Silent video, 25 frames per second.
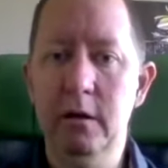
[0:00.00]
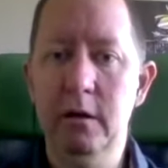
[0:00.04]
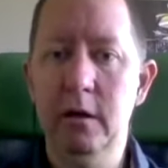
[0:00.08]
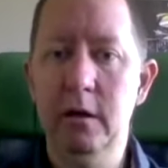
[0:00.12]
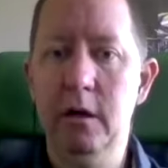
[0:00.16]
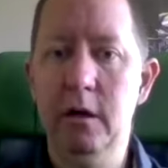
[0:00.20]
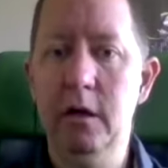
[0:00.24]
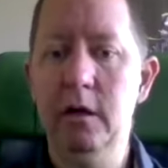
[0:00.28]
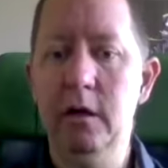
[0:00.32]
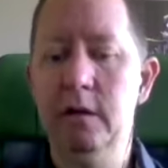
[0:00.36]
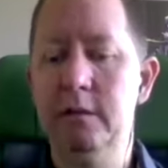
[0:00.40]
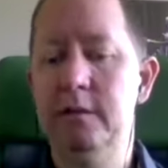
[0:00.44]

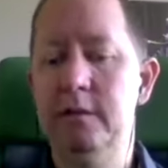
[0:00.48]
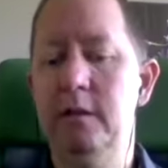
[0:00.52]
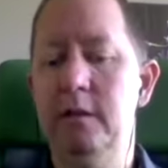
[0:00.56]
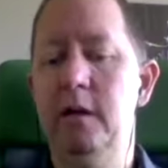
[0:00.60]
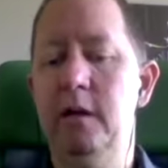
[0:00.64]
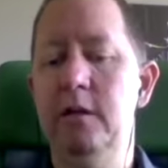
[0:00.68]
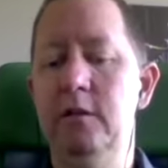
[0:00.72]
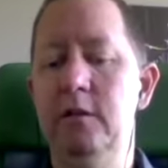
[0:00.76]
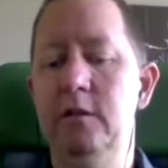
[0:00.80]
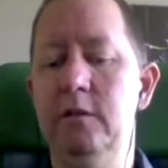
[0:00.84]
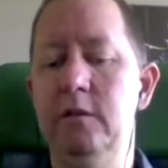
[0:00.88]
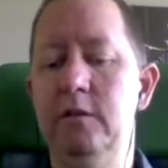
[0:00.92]
And it's
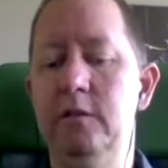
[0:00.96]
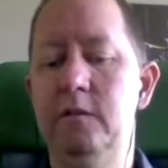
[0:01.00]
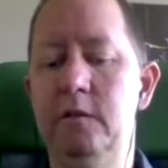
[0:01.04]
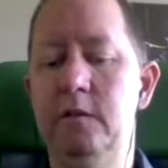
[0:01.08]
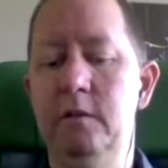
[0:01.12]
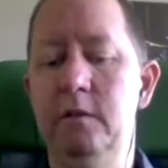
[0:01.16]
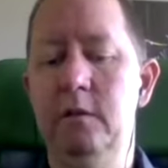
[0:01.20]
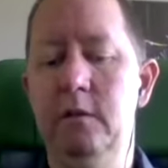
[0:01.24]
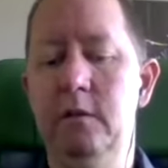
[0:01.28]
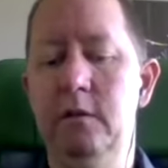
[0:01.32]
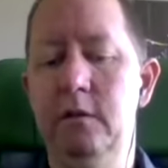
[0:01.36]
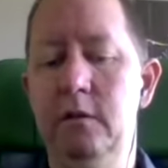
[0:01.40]
not
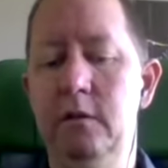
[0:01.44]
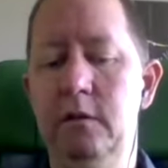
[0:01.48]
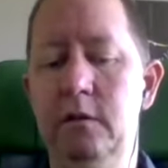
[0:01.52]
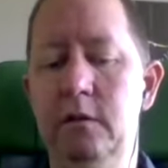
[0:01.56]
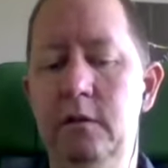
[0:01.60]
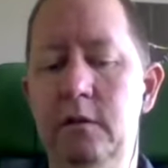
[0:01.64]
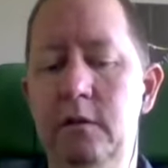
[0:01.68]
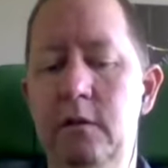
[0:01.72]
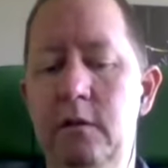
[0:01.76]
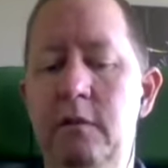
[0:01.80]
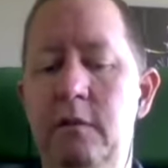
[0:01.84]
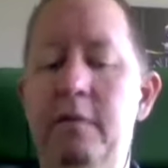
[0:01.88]
just
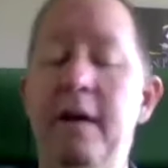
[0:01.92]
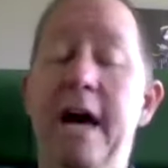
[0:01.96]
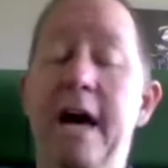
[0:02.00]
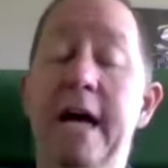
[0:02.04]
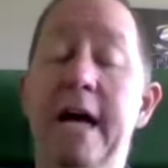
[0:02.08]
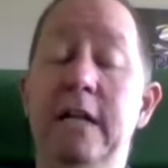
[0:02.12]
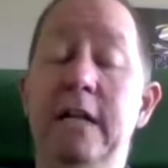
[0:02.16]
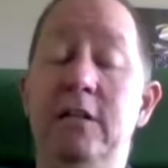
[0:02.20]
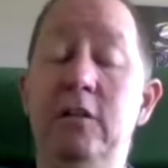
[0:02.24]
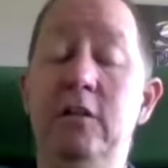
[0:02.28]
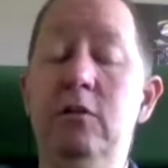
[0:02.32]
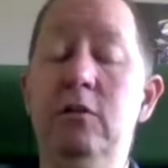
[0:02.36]

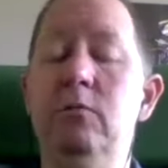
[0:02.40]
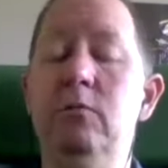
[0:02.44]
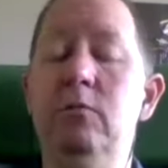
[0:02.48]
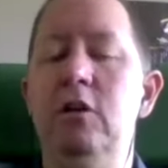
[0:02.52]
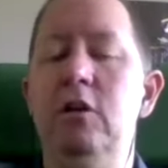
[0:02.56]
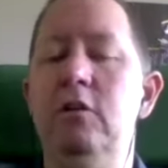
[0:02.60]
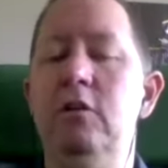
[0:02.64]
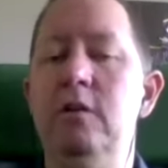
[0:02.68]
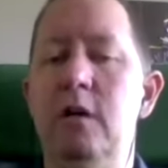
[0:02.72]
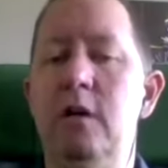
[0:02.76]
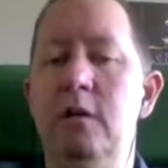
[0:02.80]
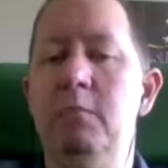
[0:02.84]
that too, when
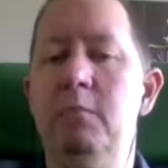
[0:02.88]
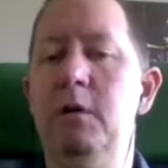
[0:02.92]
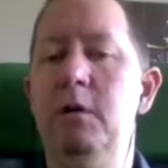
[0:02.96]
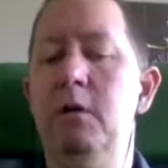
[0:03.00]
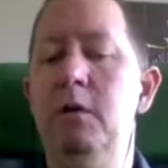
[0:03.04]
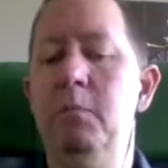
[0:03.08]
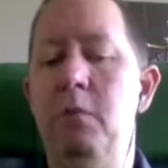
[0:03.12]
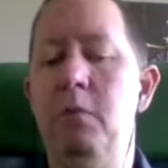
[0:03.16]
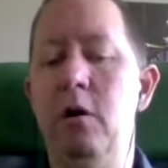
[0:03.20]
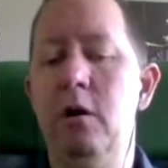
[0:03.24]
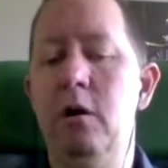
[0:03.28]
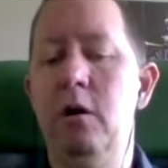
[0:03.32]
you're talking about
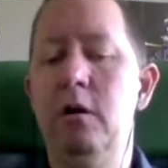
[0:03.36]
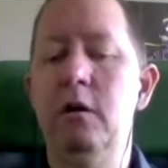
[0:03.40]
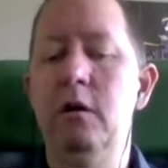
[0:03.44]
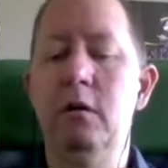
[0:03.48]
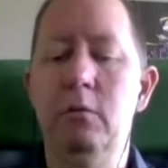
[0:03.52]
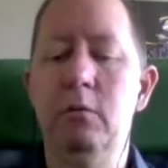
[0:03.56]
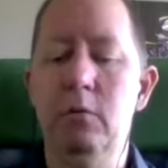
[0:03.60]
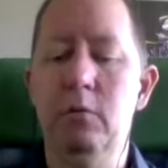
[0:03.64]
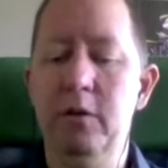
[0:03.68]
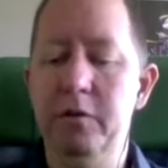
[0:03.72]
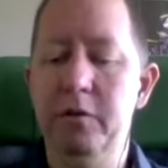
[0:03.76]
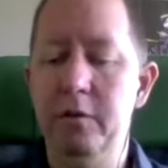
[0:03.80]
a
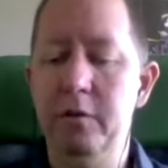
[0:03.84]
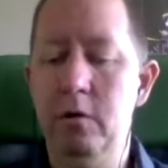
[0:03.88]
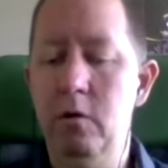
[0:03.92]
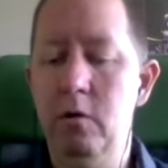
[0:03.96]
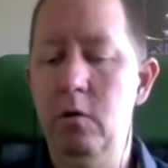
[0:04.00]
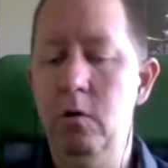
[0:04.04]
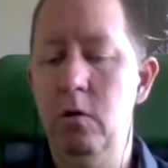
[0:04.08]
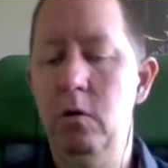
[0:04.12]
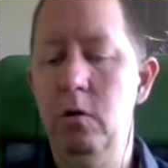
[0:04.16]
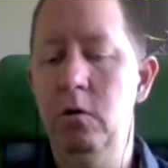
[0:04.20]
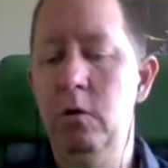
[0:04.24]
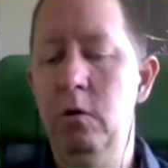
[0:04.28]
marketer with the
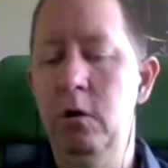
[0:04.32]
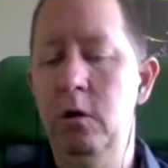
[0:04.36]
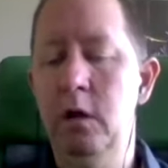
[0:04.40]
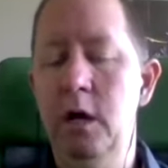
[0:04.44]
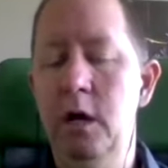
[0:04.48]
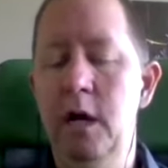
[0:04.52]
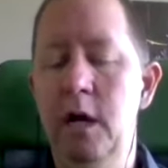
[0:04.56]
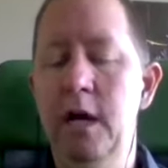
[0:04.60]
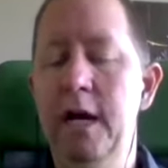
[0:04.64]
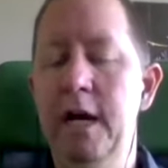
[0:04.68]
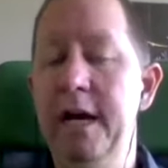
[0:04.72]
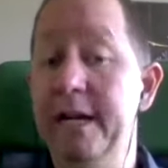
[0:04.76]
whole
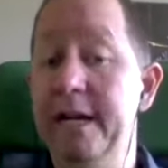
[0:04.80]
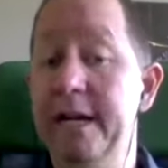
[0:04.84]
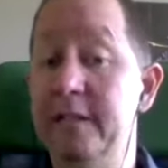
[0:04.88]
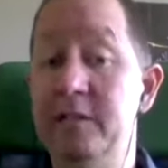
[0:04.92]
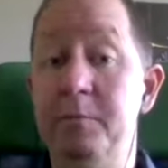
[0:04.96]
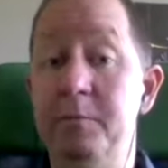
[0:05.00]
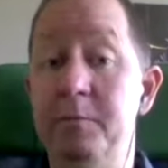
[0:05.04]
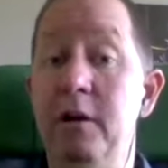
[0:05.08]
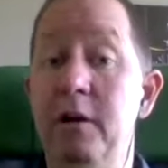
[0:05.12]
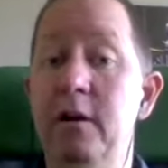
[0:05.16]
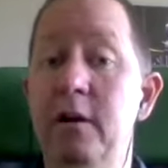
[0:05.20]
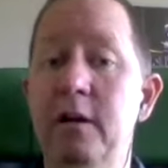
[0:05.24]

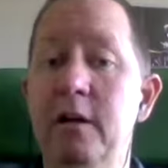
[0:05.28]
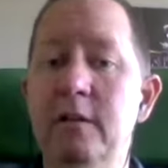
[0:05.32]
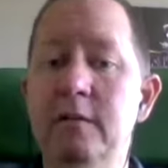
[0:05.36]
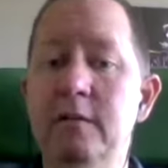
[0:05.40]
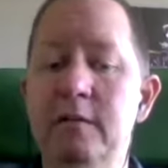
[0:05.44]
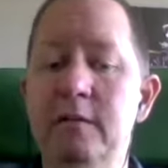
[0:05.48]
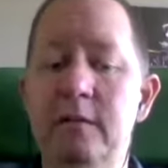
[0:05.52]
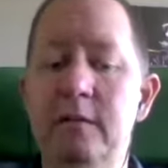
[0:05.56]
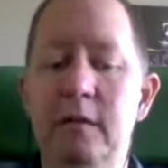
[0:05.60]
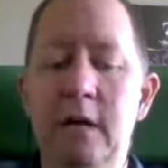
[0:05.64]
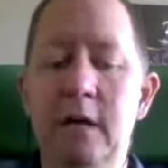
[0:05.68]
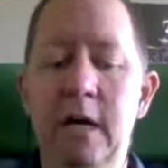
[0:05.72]

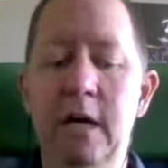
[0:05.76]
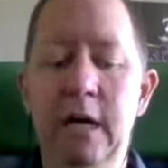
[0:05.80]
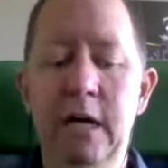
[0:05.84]
experience,